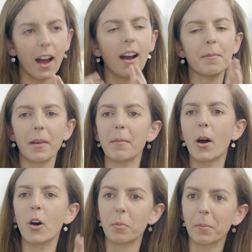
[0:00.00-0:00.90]
I'm
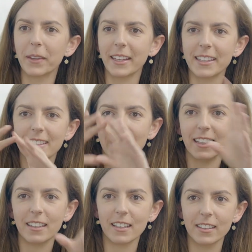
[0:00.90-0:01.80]
home. Like this is like
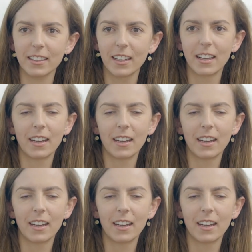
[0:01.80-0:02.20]
a little,